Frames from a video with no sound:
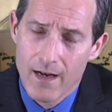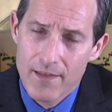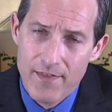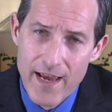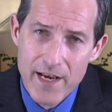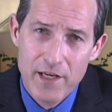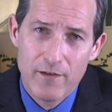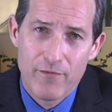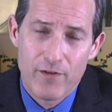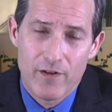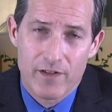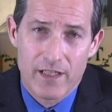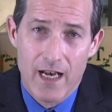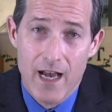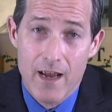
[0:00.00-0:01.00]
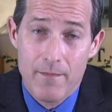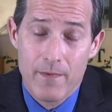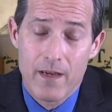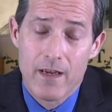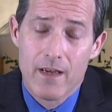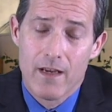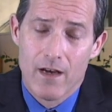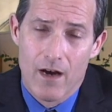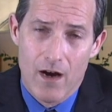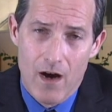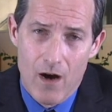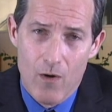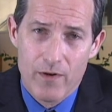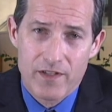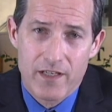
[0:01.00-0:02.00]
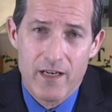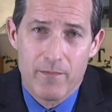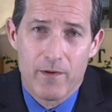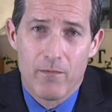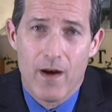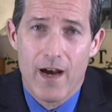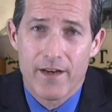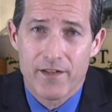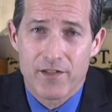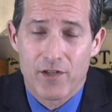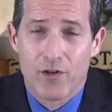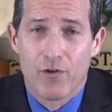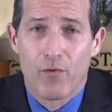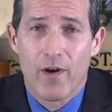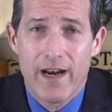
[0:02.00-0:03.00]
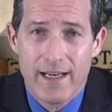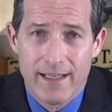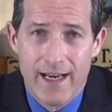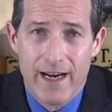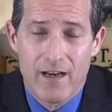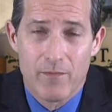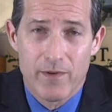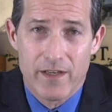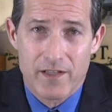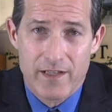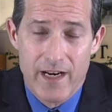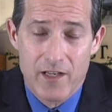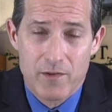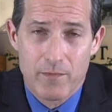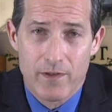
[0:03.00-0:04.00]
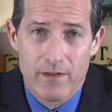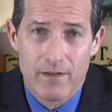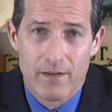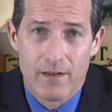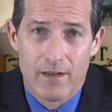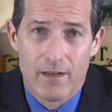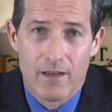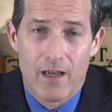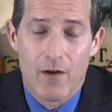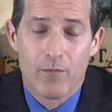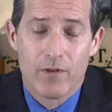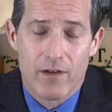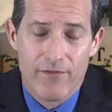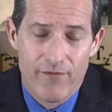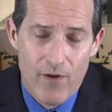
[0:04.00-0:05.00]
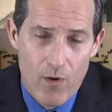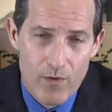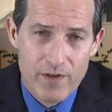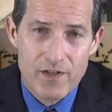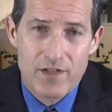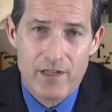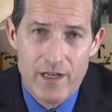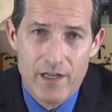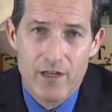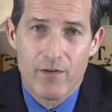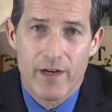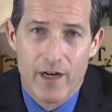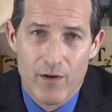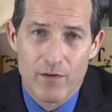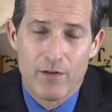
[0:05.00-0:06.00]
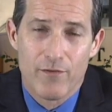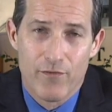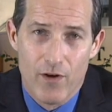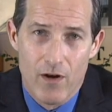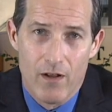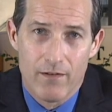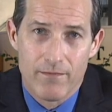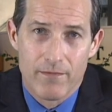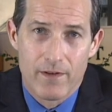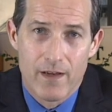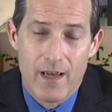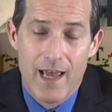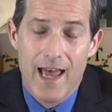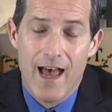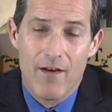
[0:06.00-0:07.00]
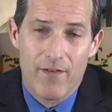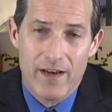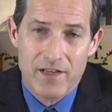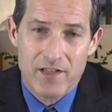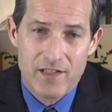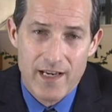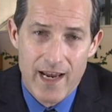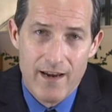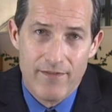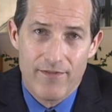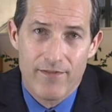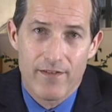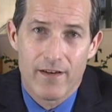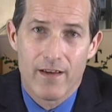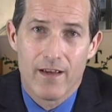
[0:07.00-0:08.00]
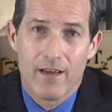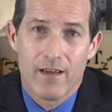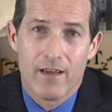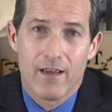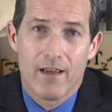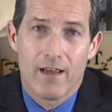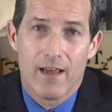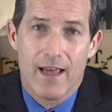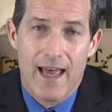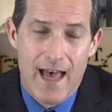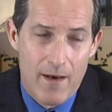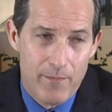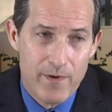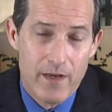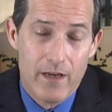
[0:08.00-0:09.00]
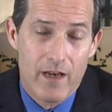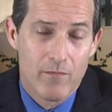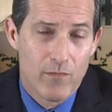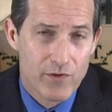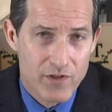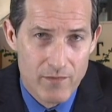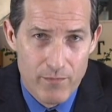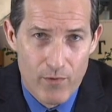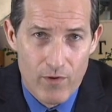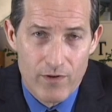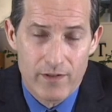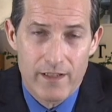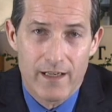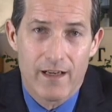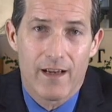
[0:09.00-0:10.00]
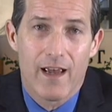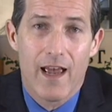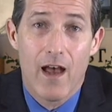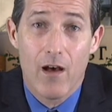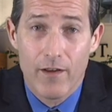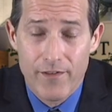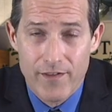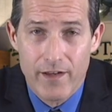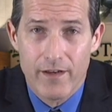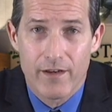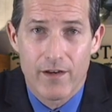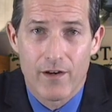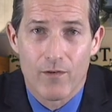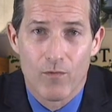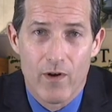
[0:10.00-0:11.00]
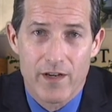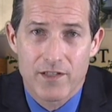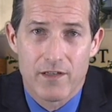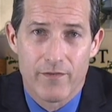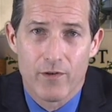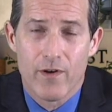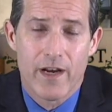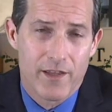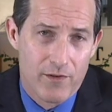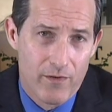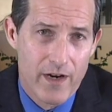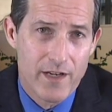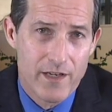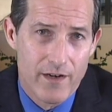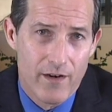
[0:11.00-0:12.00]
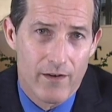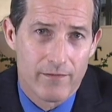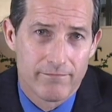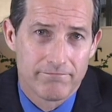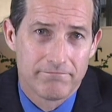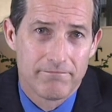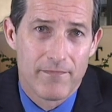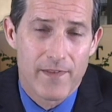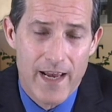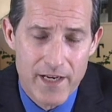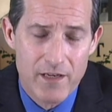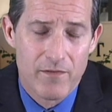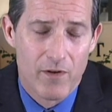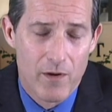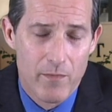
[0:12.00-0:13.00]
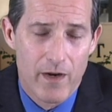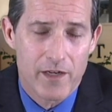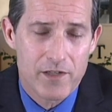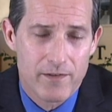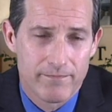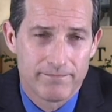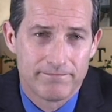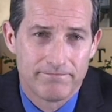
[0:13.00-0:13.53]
Thank you for your time. Always keep in mind it's a great day to be a Saintsman. We look forward to seeing you here in the fall. Have a safe, happy, and most importantly, healthy rest of your 8th grade year. Thank you very much.